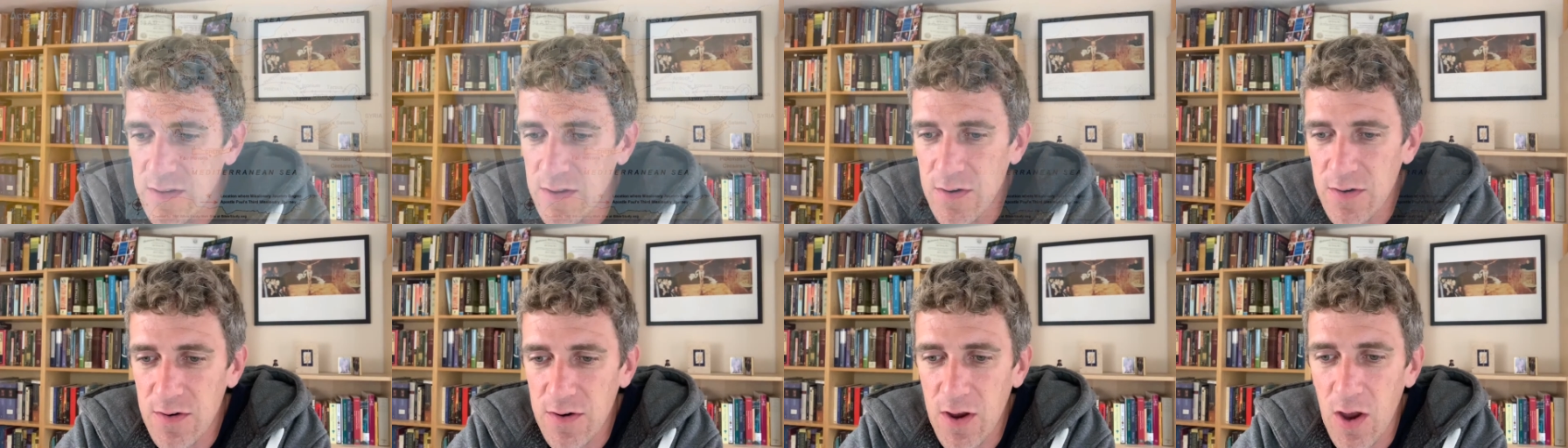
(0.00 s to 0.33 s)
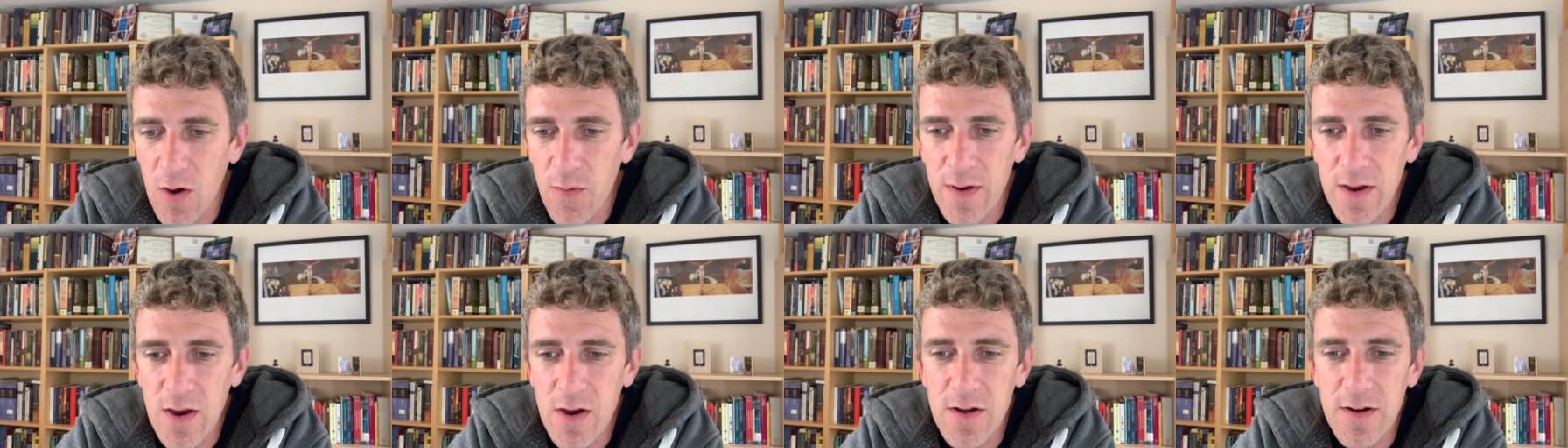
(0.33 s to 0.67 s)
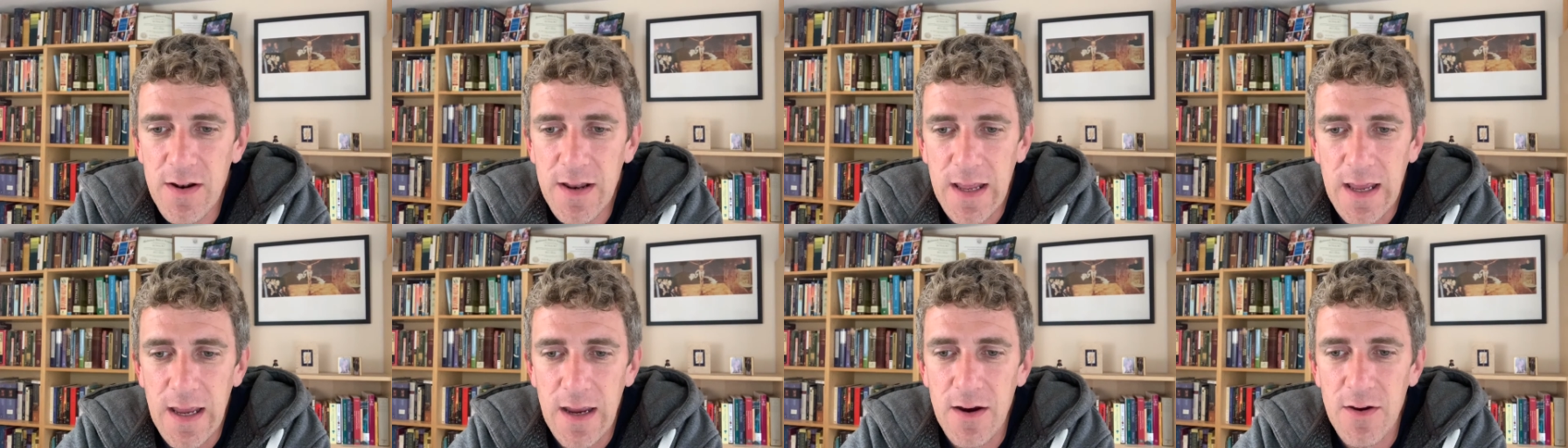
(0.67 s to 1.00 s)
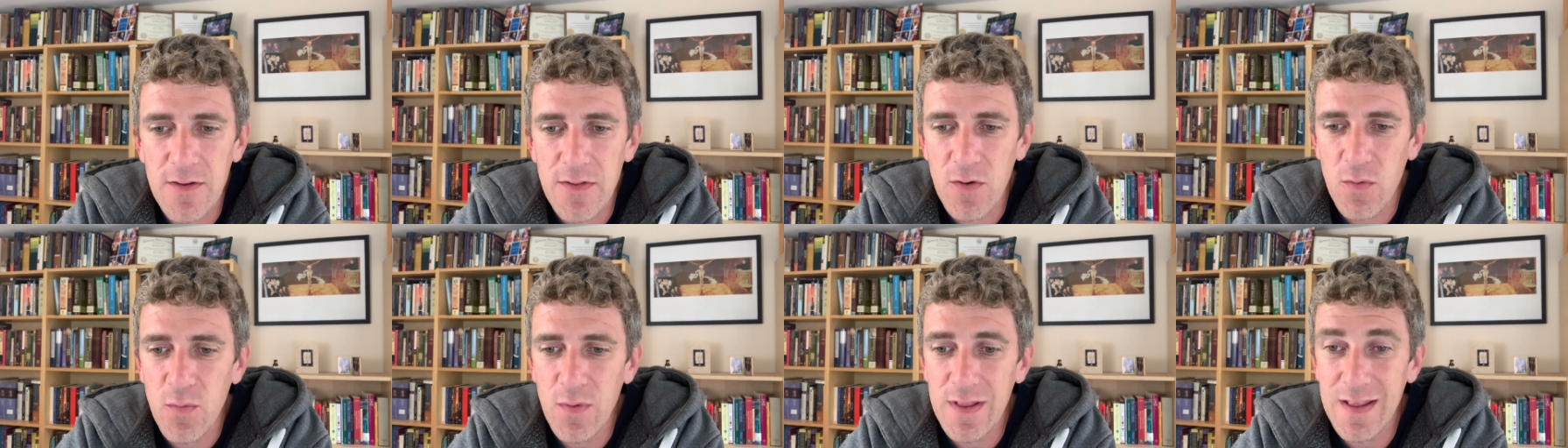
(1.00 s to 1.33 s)
are going on here
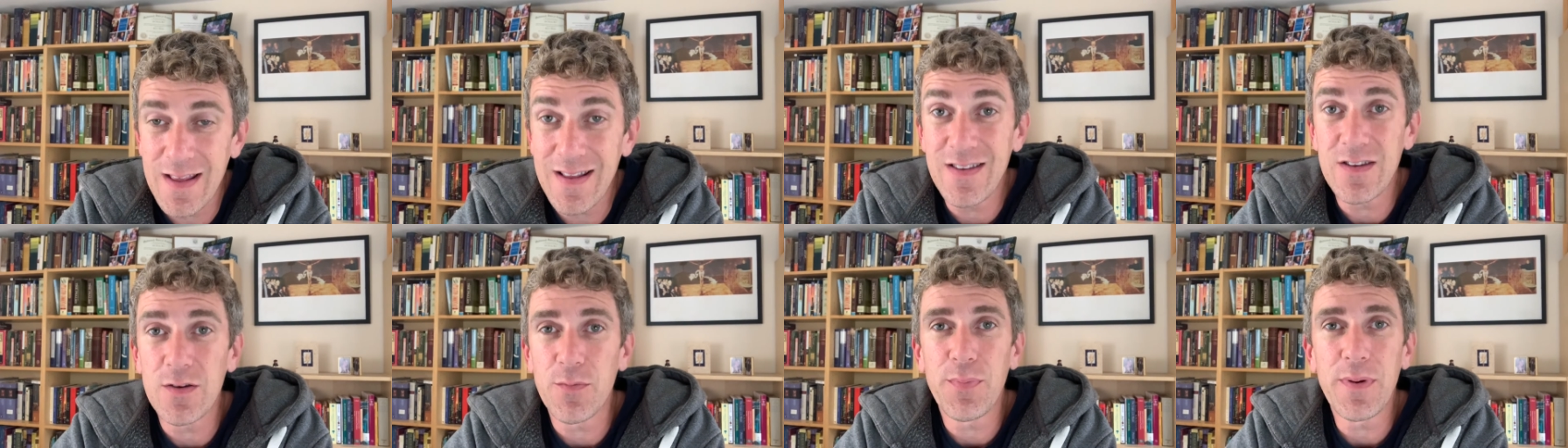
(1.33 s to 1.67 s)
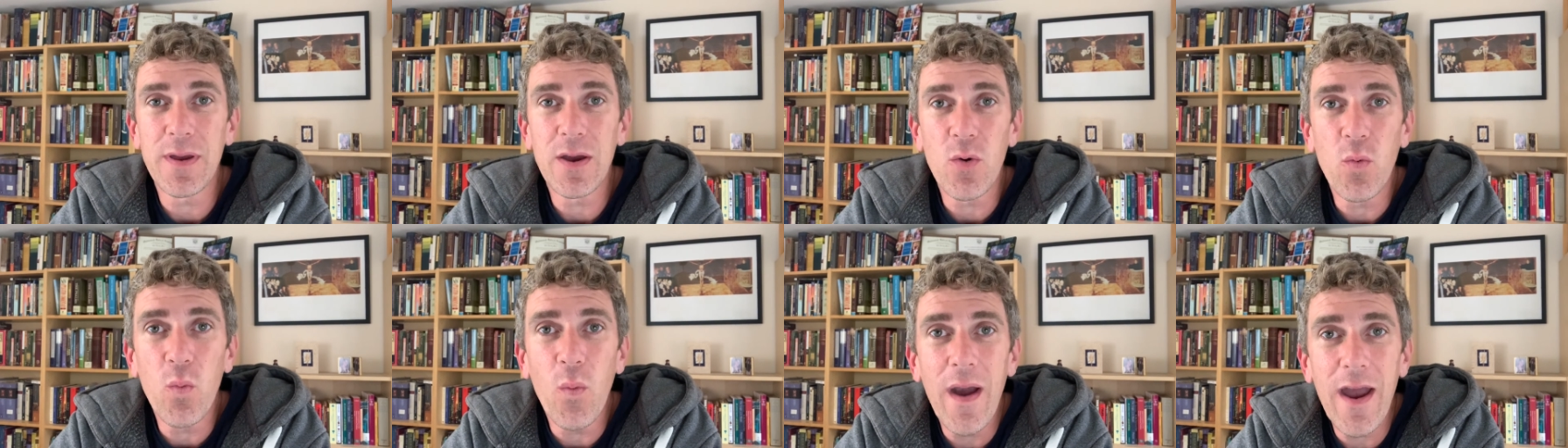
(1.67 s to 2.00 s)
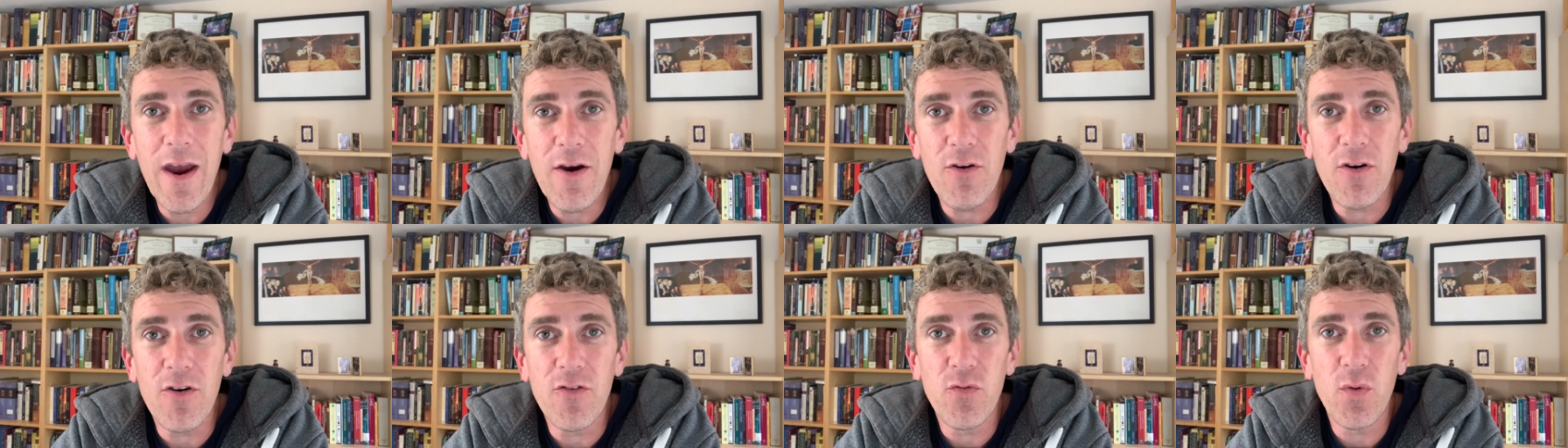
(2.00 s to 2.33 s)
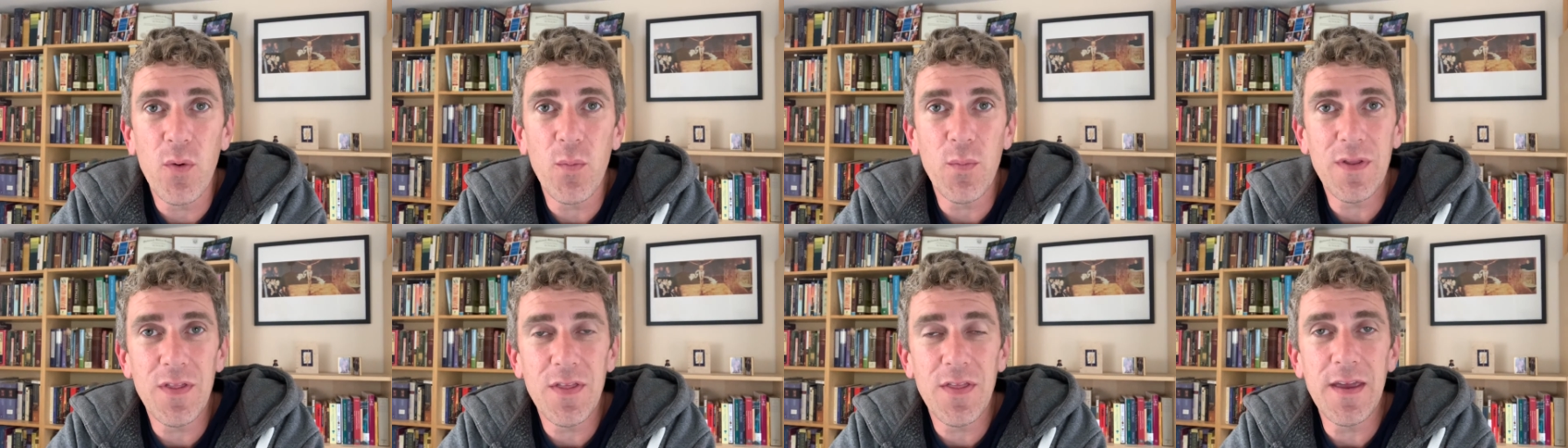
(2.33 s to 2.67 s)
that we need to be aware of when
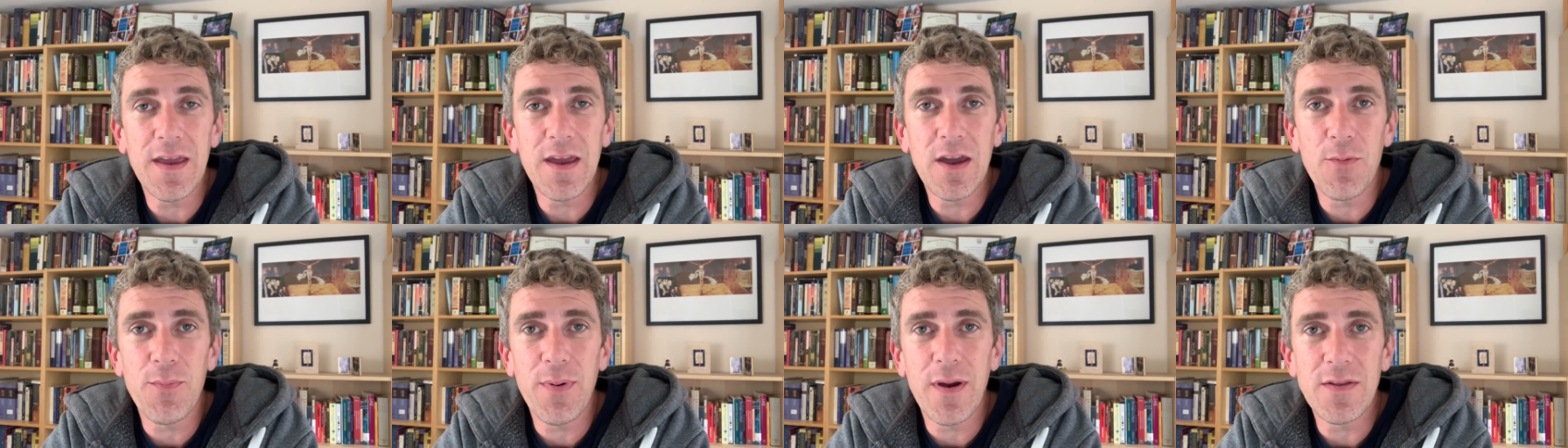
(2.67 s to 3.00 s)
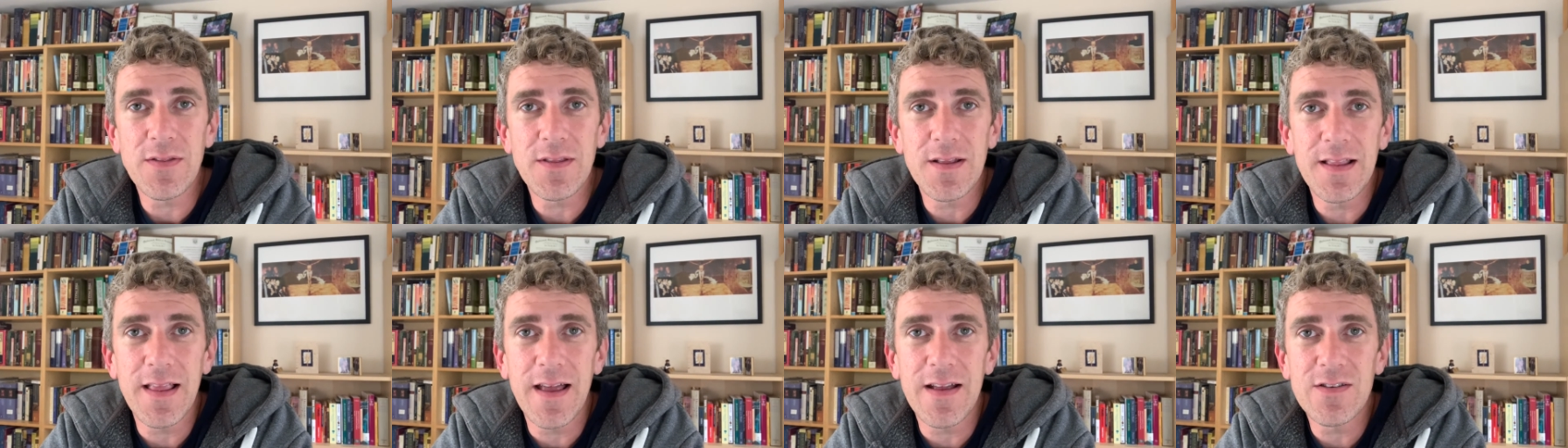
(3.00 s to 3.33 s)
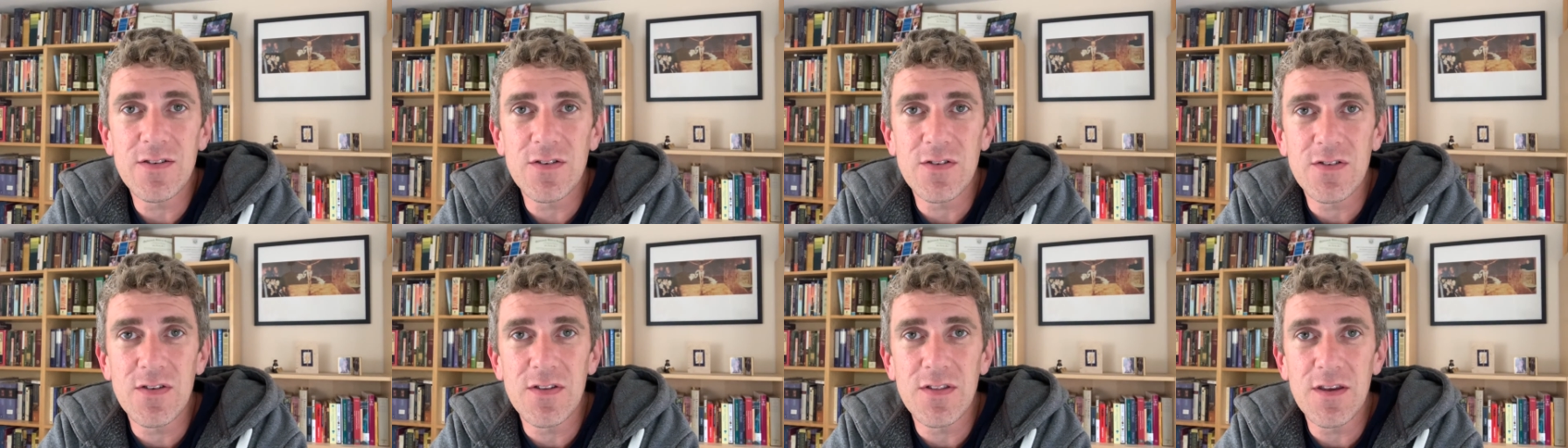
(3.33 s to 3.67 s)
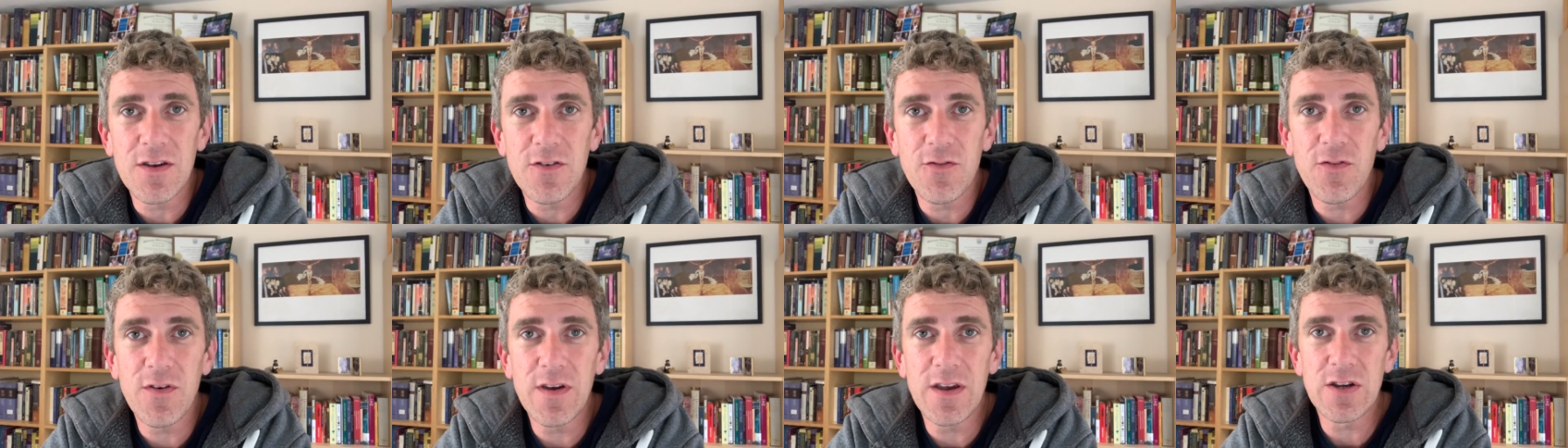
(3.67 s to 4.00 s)
we think about the letter to the
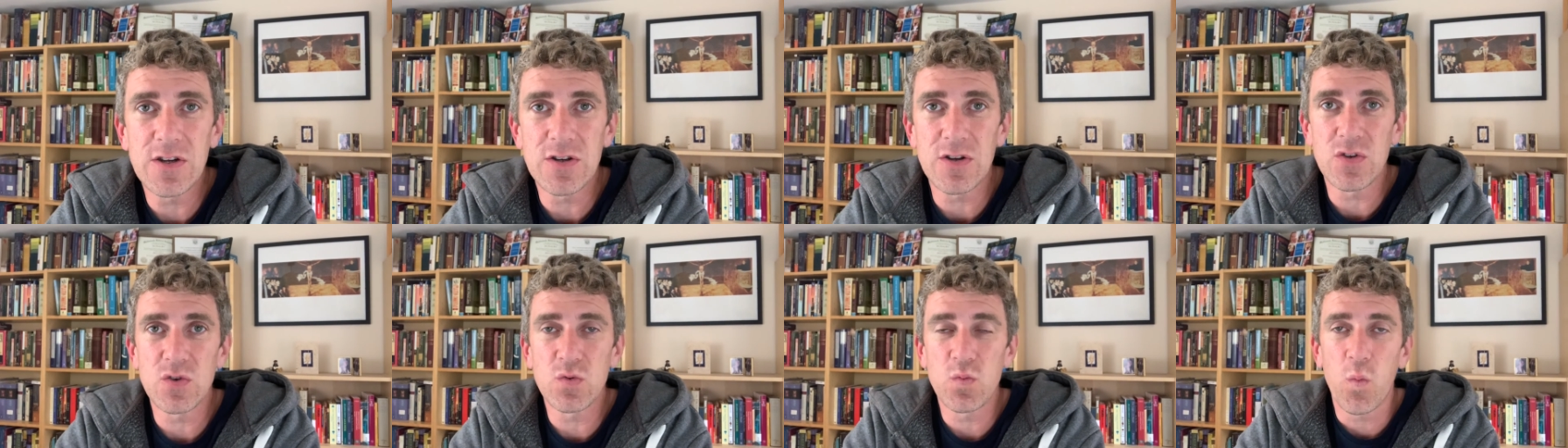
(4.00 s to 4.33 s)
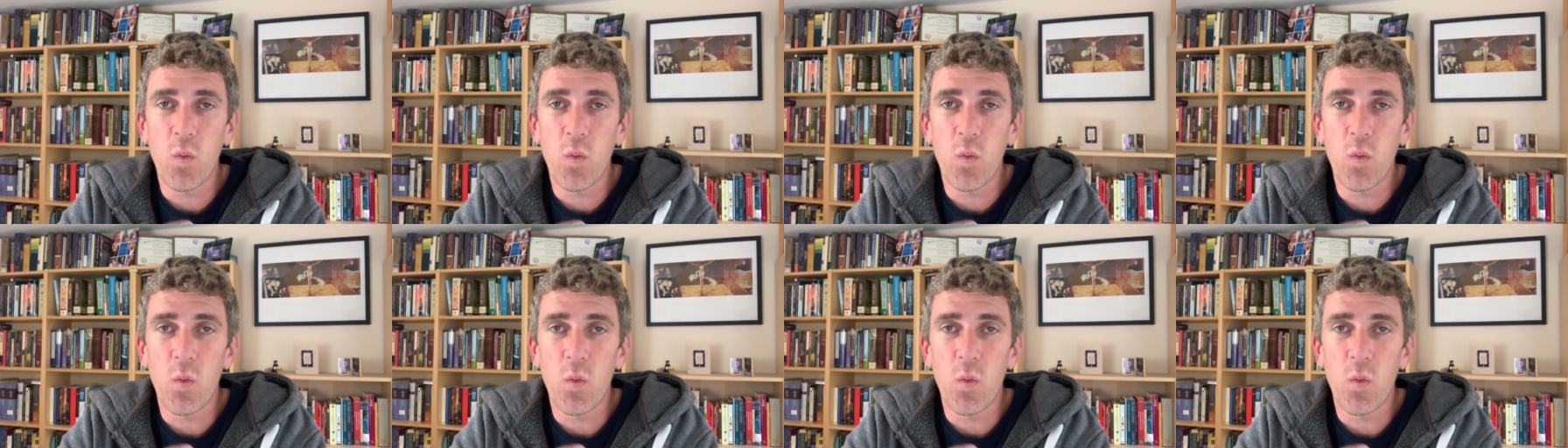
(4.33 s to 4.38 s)
Ephesians.